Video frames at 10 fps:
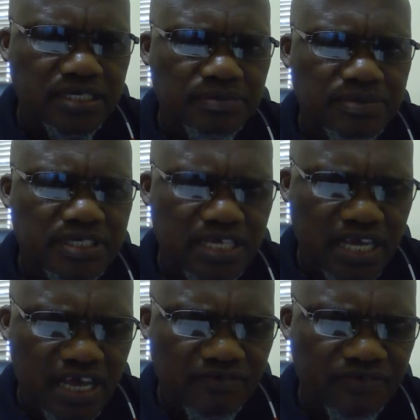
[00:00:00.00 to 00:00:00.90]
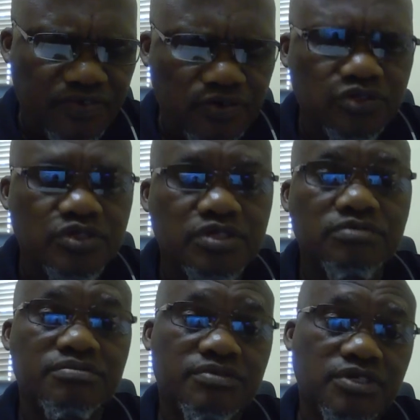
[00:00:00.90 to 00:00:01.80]
subsection F of the
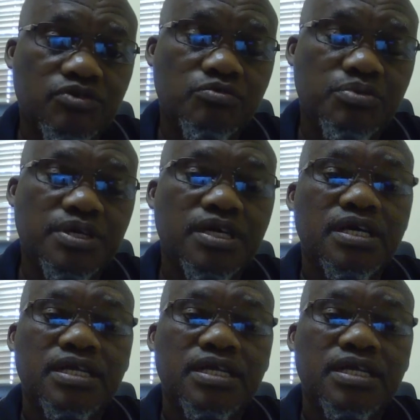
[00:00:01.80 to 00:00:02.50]
Constitution. It could be